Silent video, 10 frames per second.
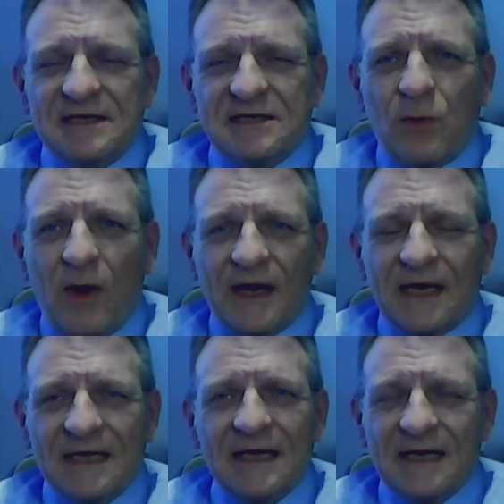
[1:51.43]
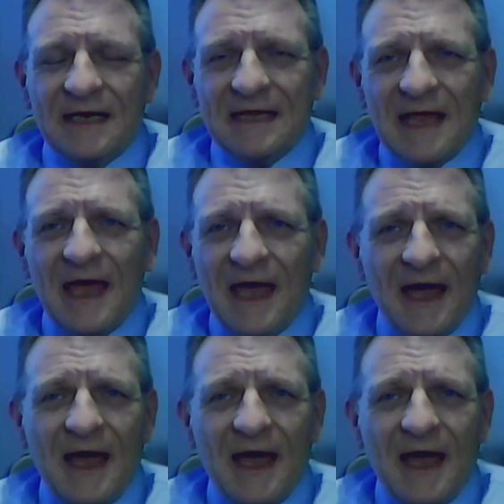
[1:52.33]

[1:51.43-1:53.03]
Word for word: is quite clearly there,